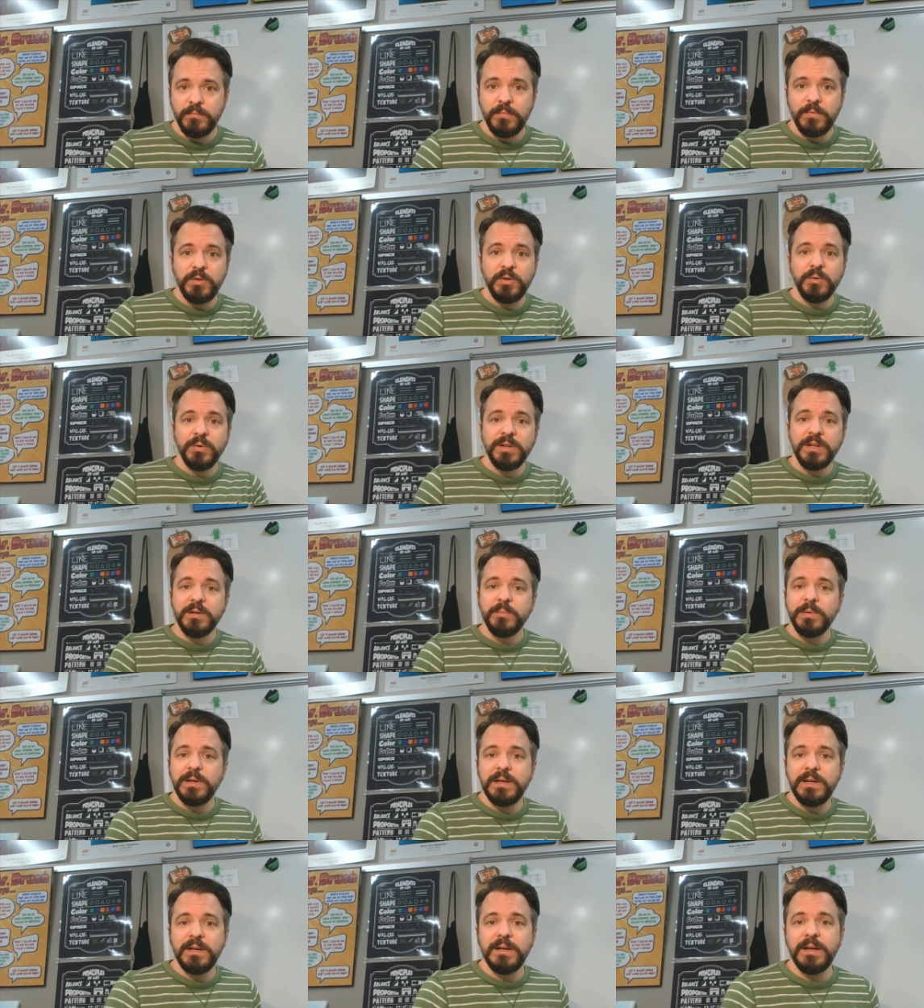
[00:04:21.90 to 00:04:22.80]
You need to
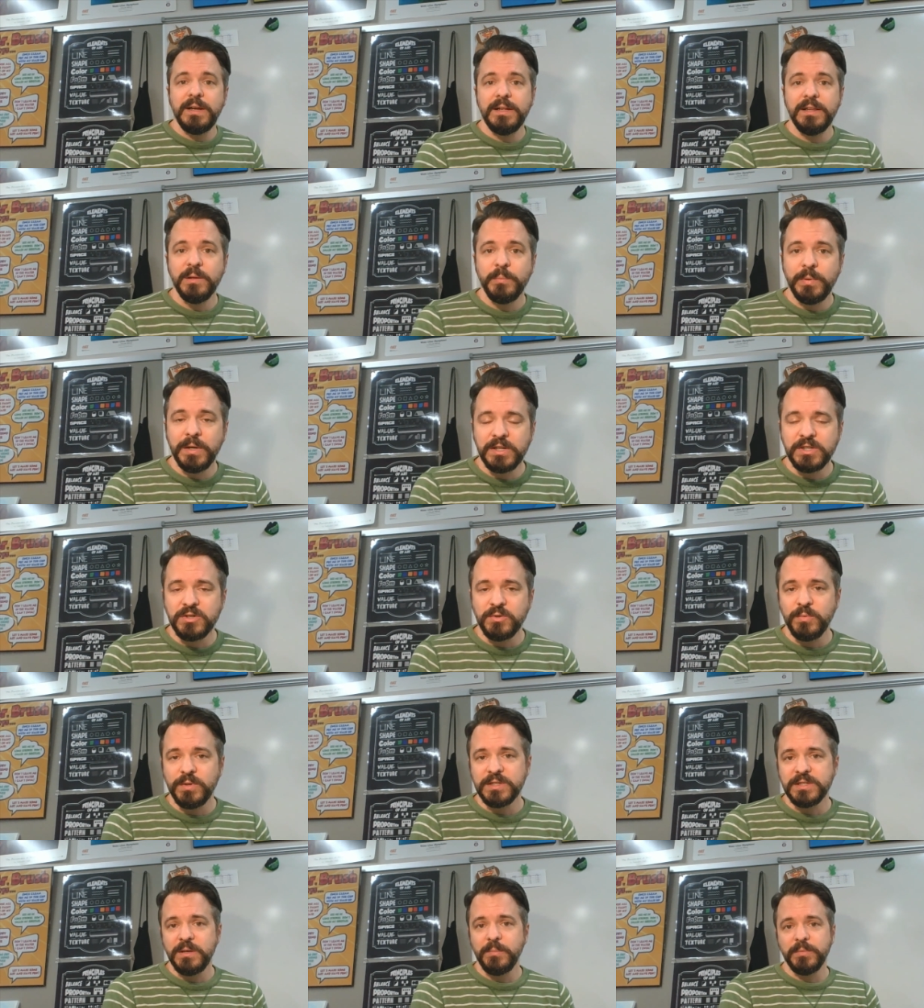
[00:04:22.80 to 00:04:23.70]
be in the picture
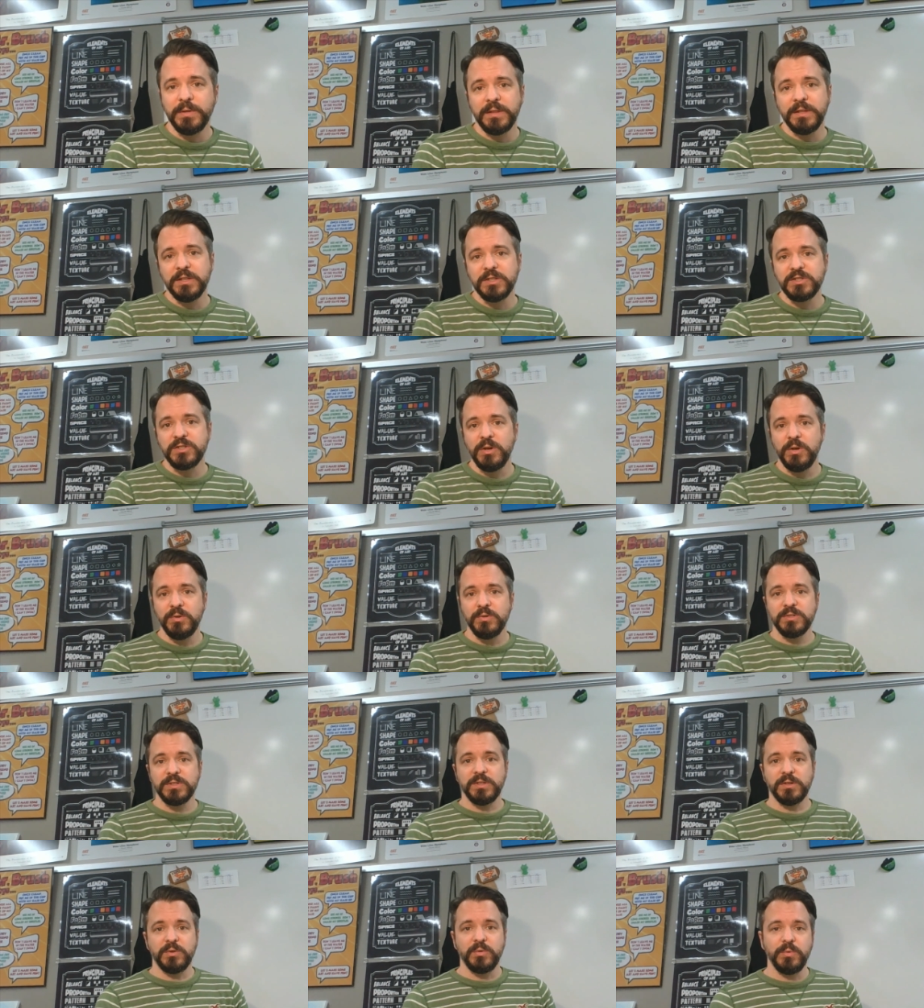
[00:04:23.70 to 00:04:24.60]
with something that
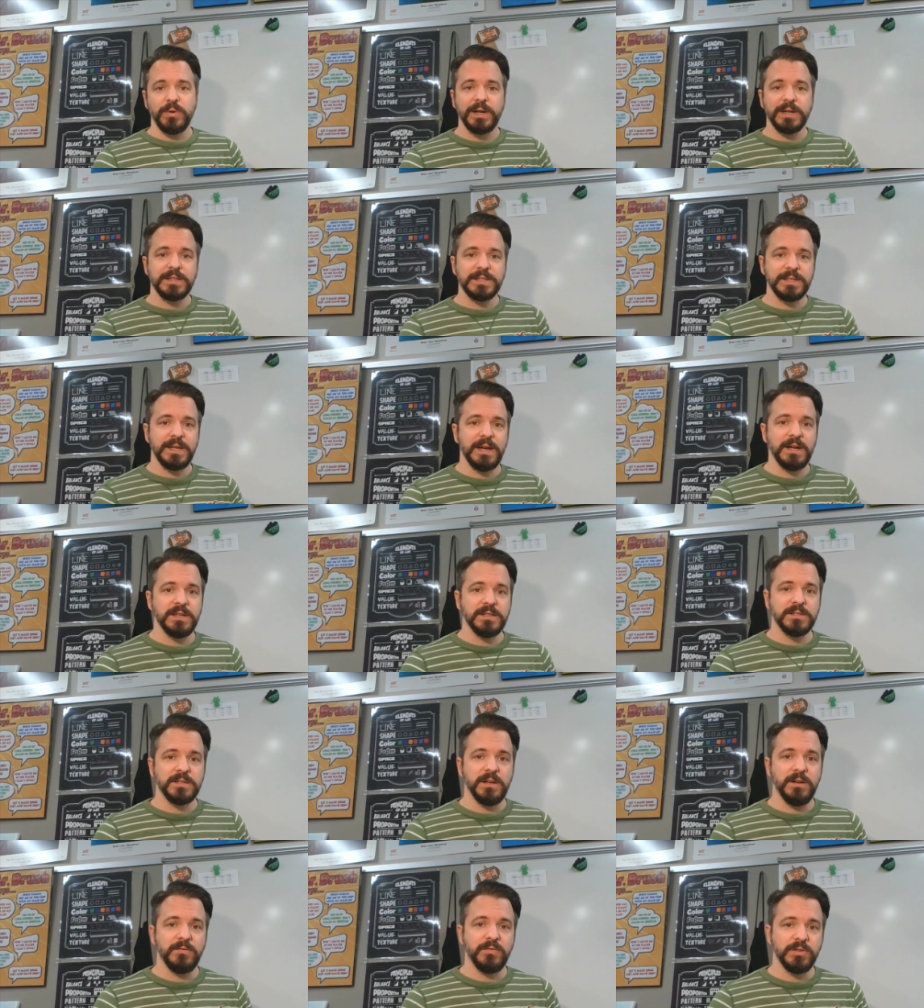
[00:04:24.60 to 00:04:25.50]
shows the correct
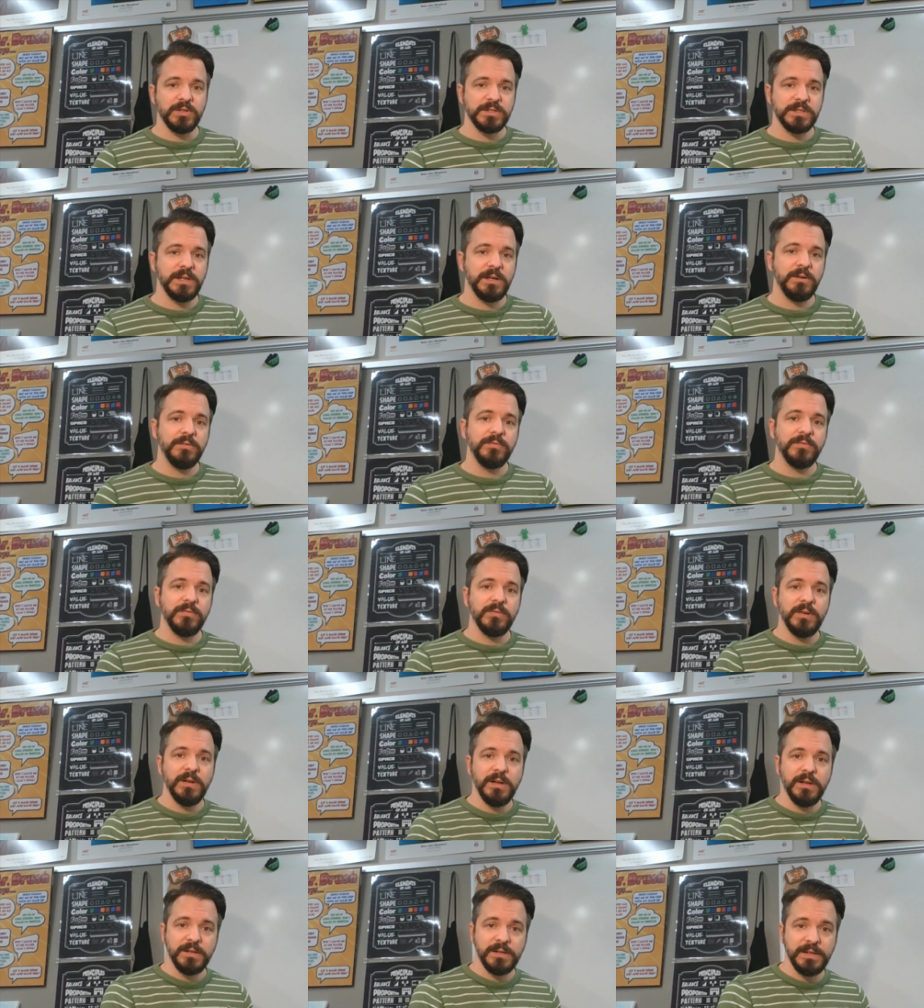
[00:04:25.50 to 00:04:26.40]
size of yourself
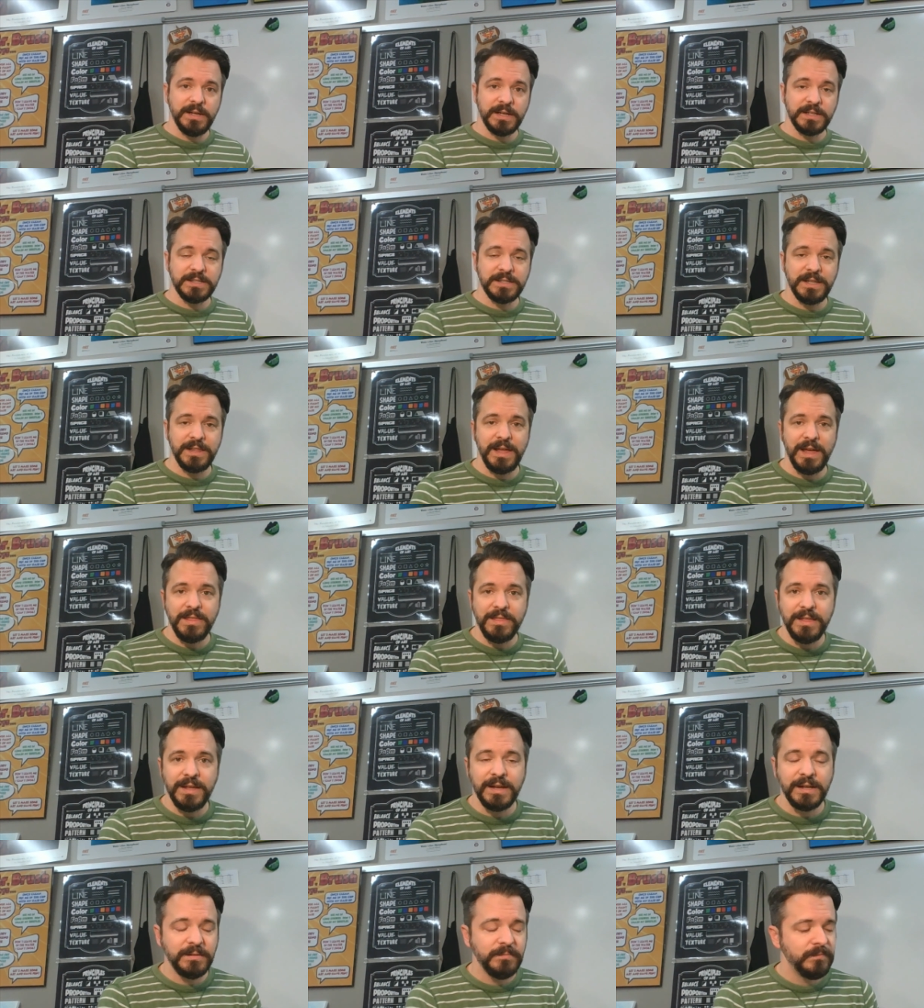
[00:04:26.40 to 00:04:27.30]
next to that
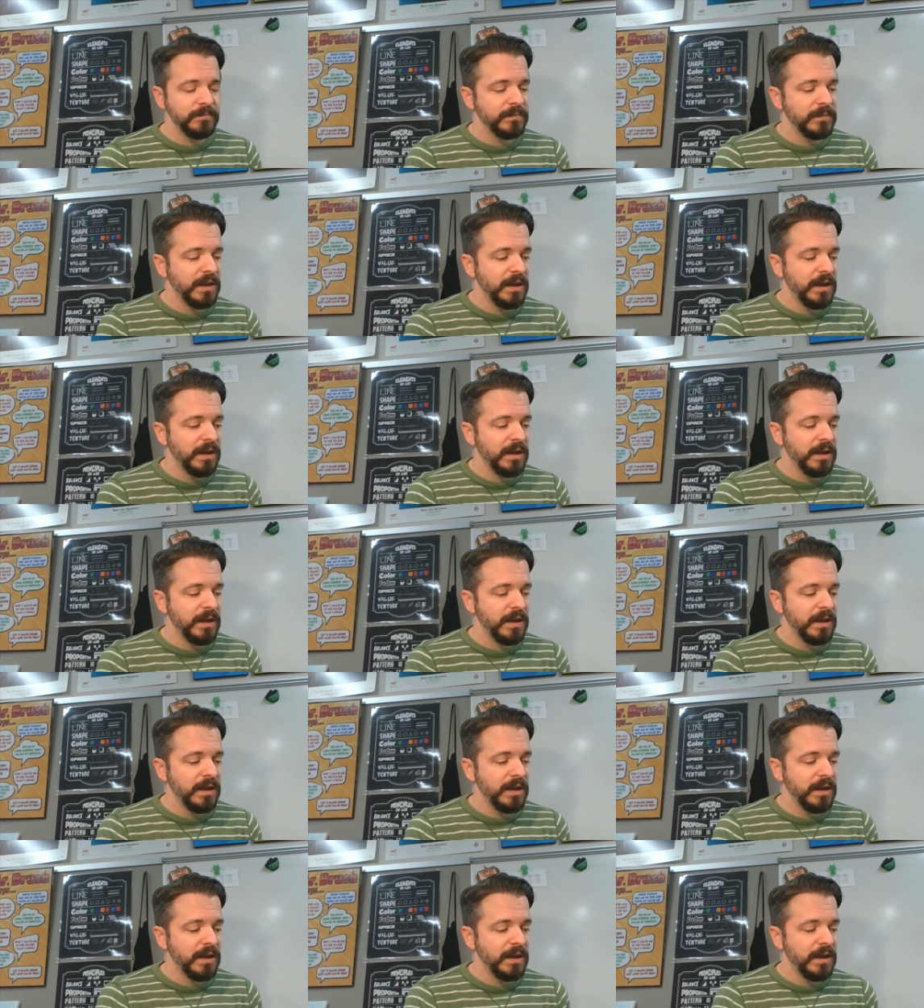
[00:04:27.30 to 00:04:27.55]
thing.